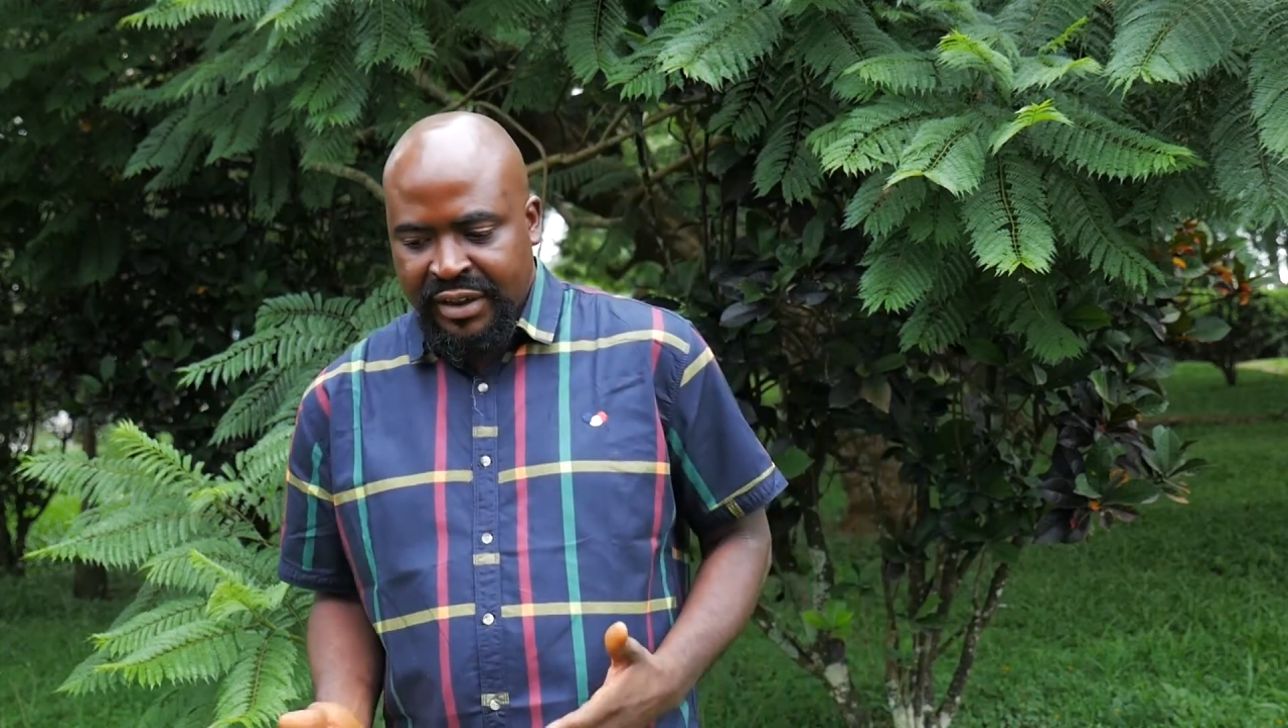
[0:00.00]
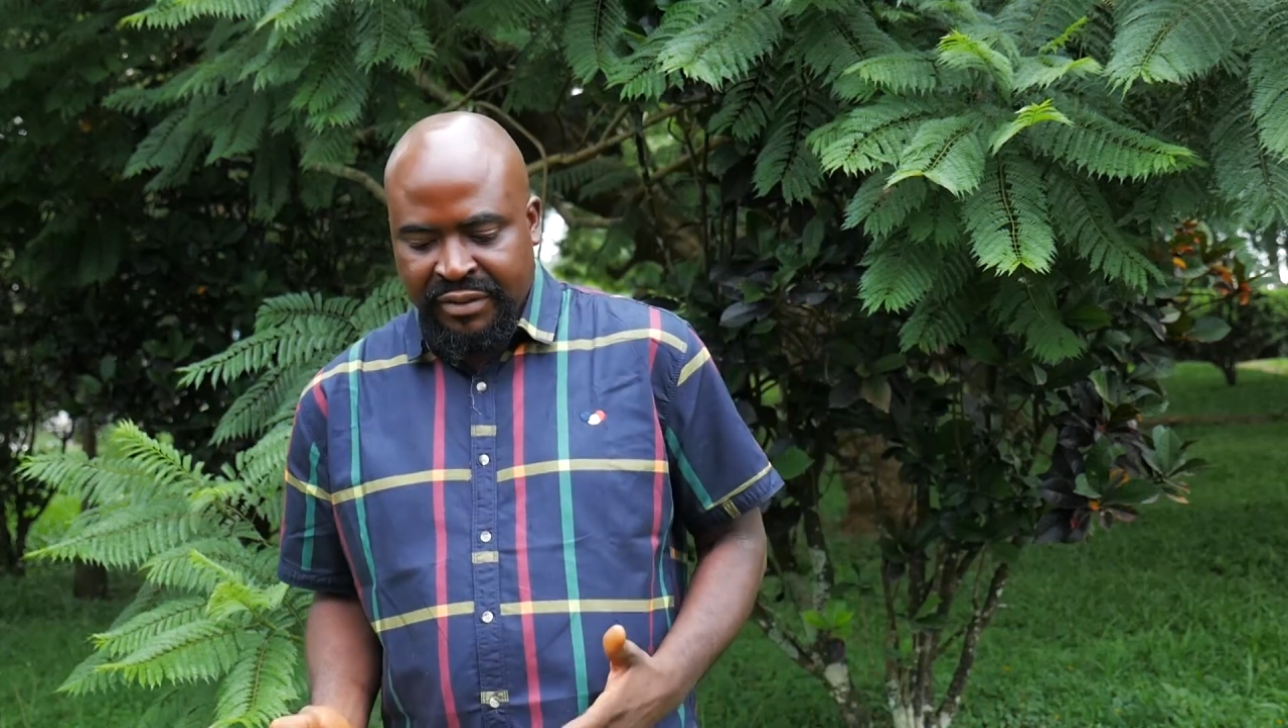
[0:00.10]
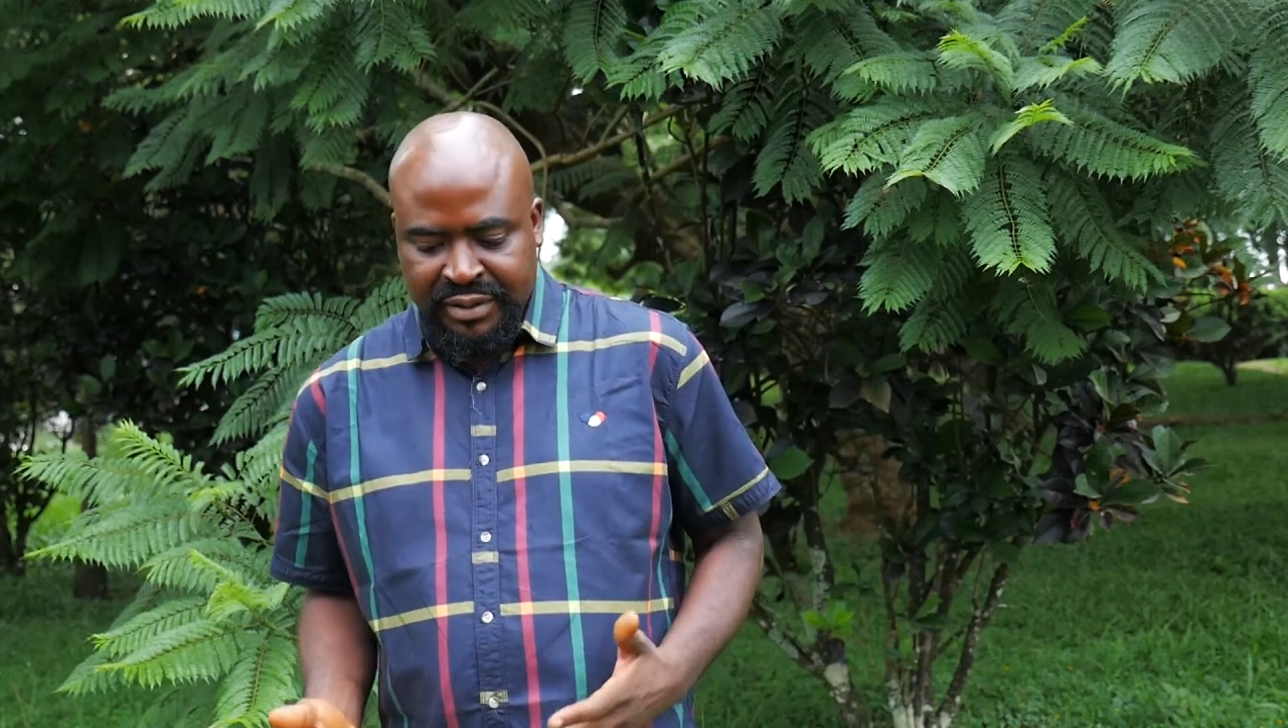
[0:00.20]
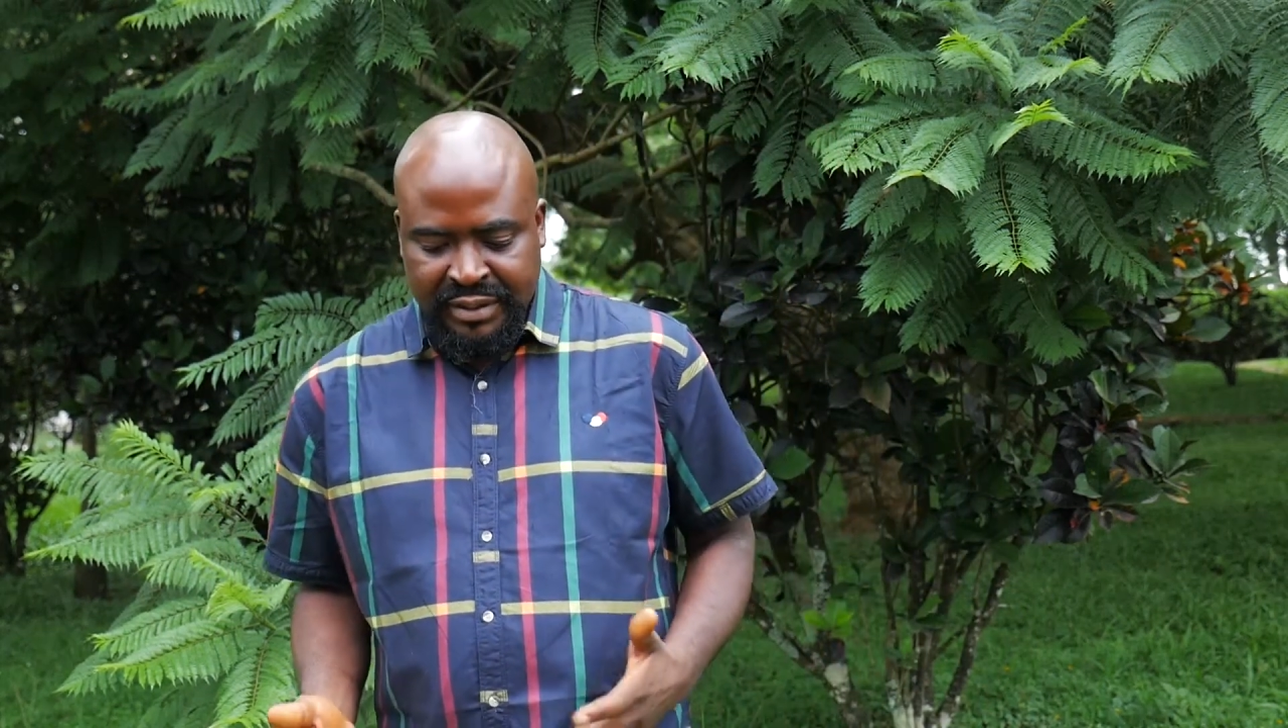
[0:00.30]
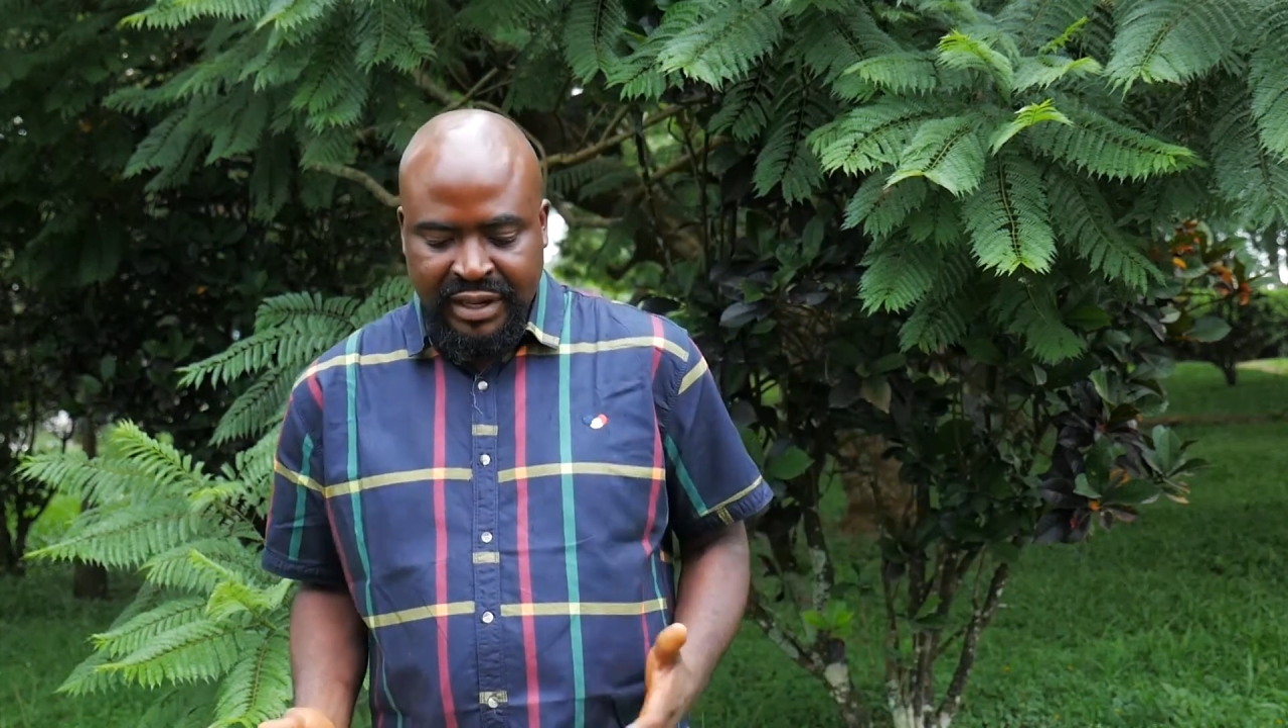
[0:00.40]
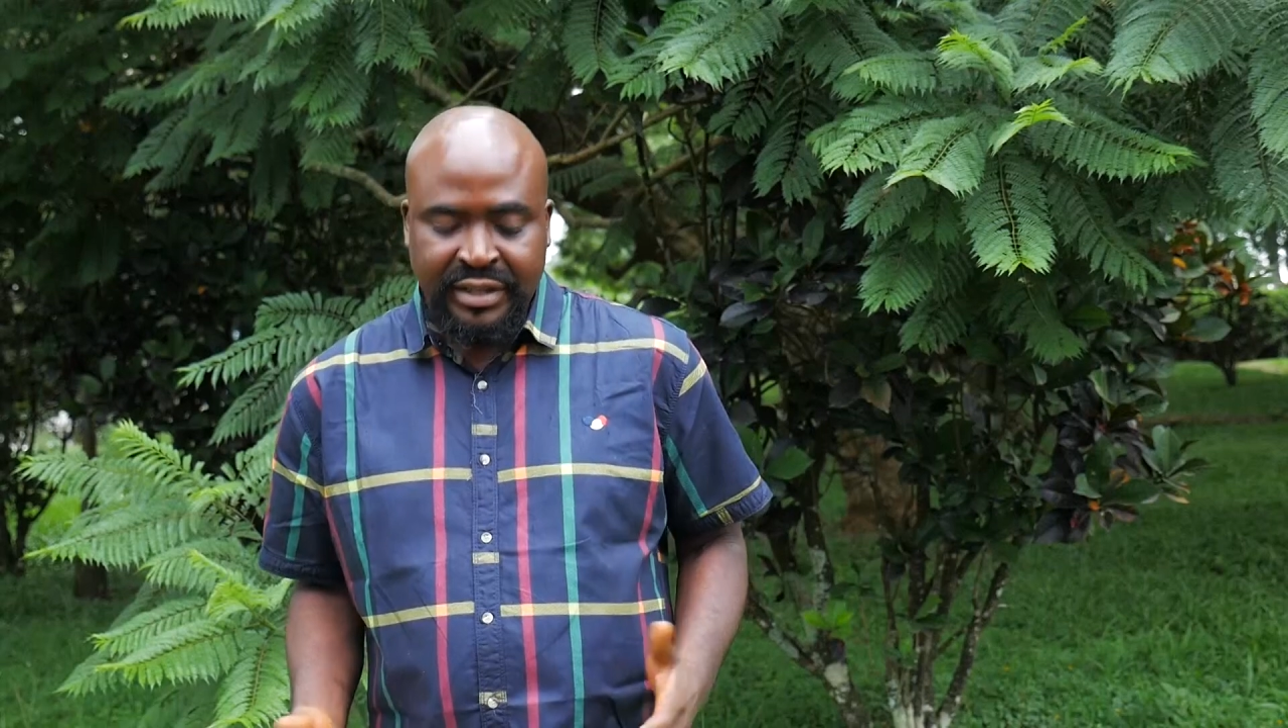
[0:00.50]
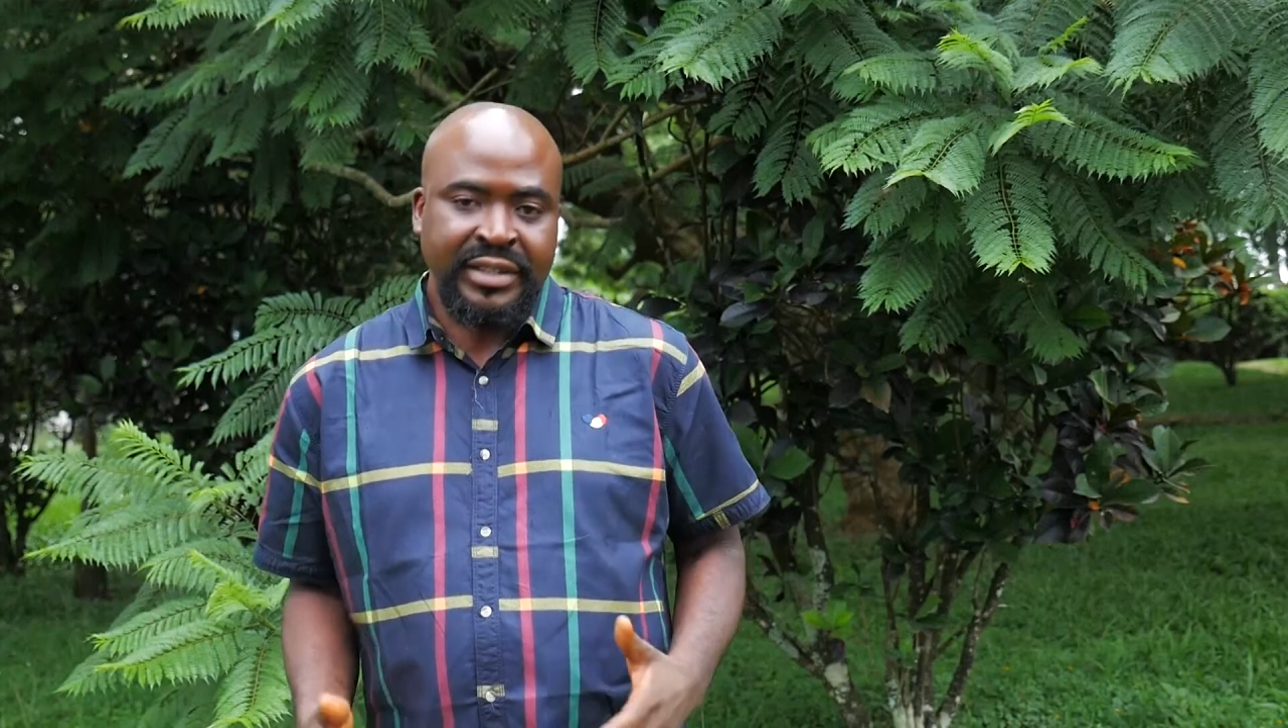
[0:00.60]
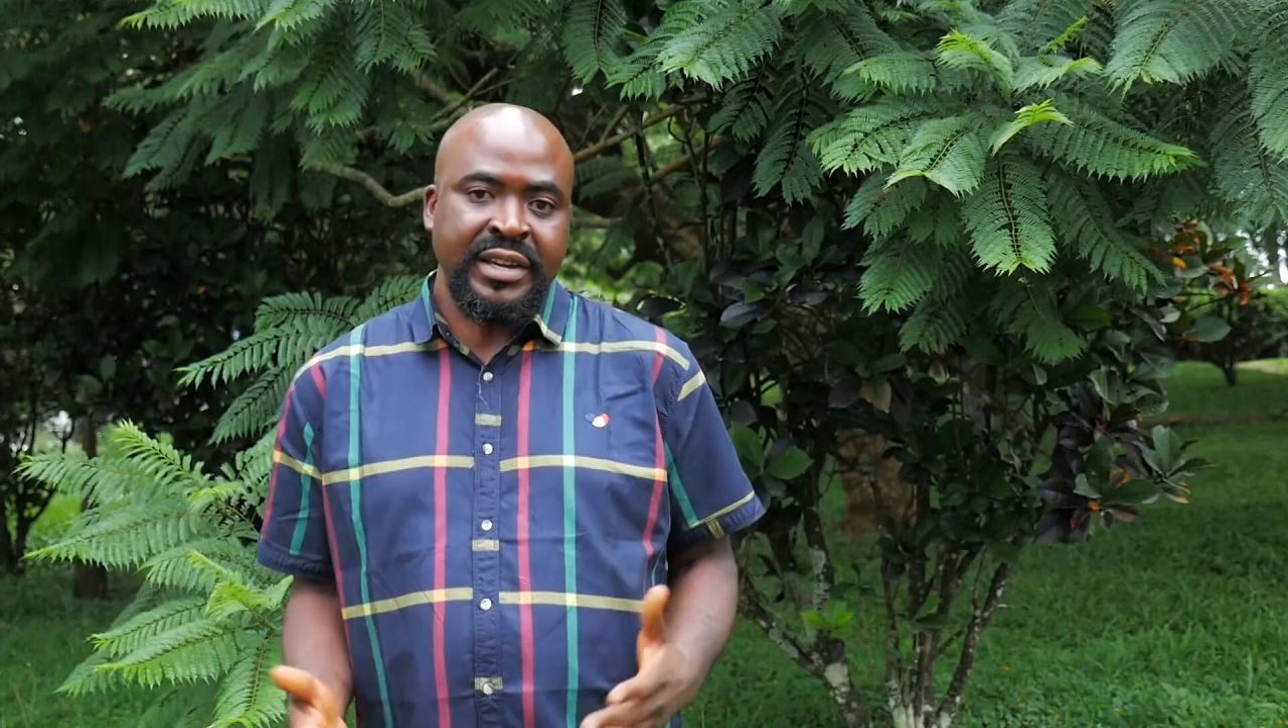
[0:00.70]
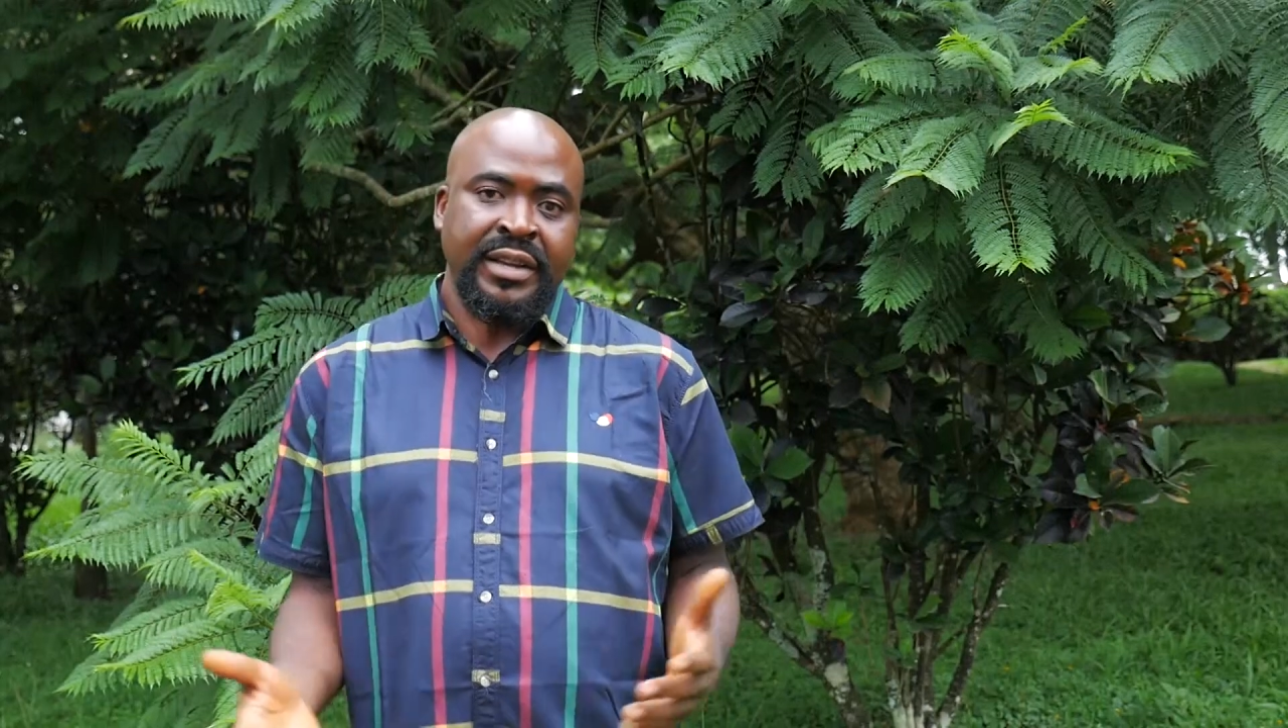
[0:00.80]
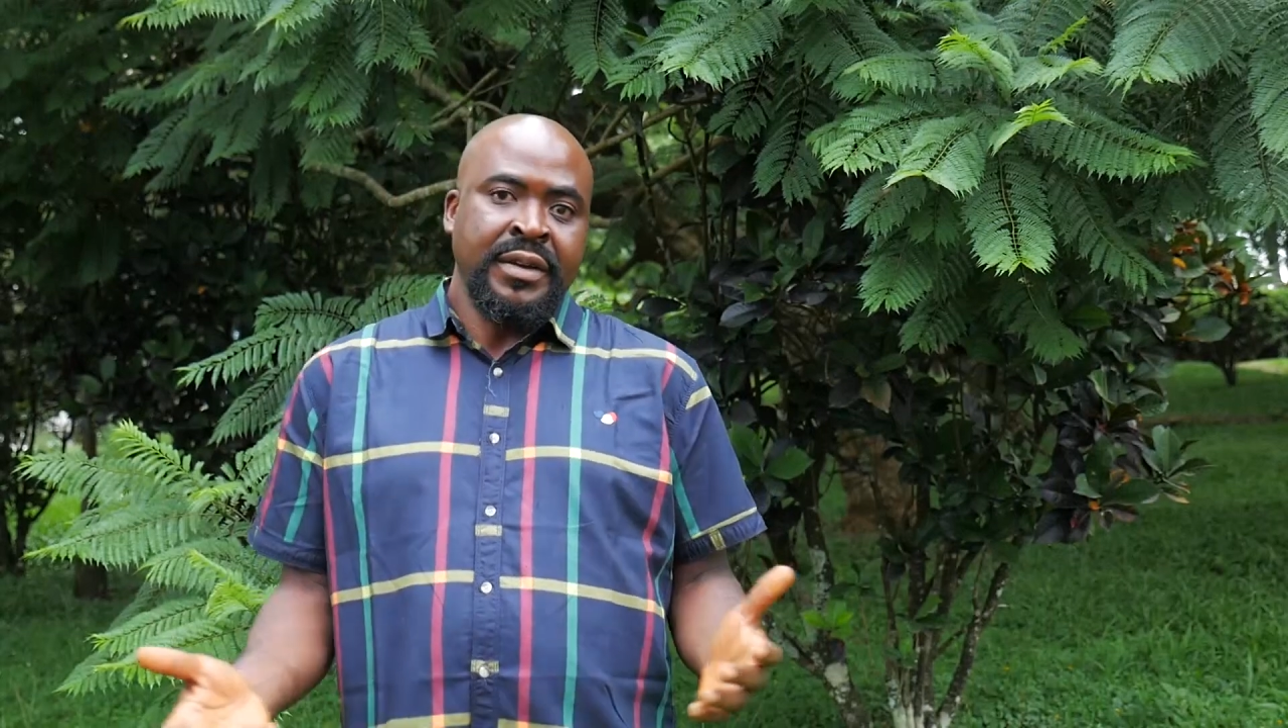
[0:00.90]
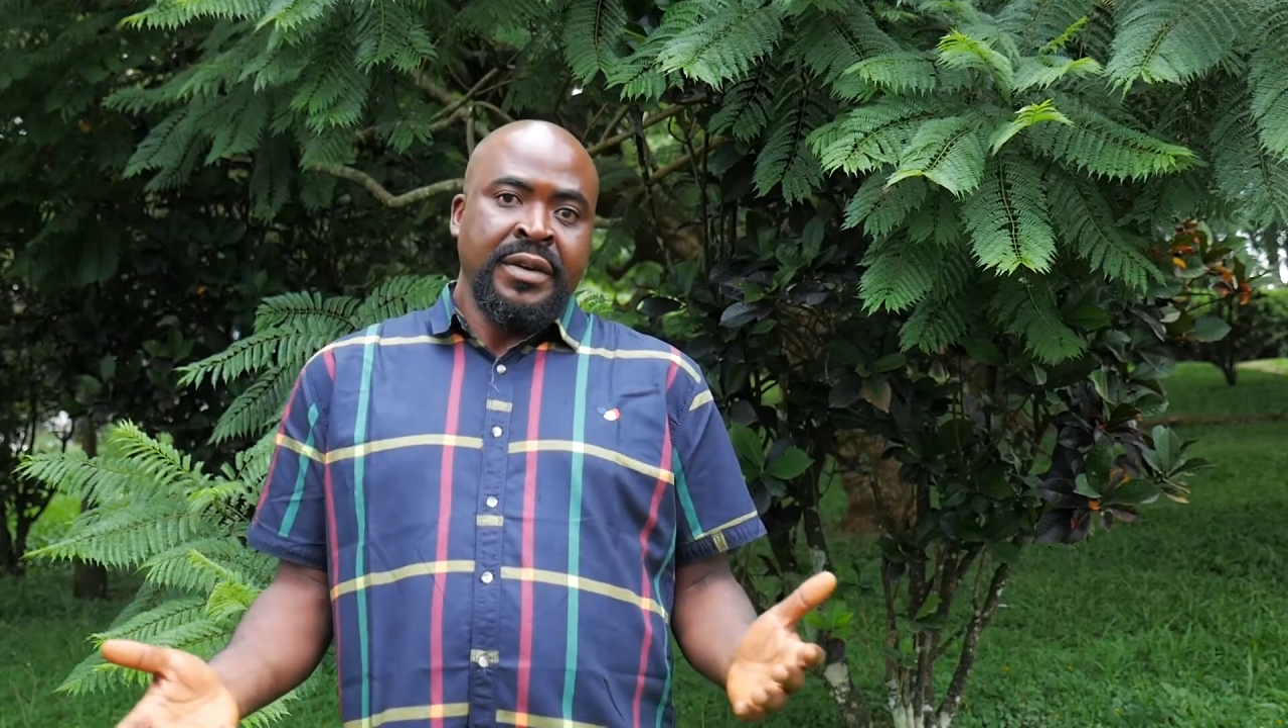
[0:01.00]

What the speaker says: like they take.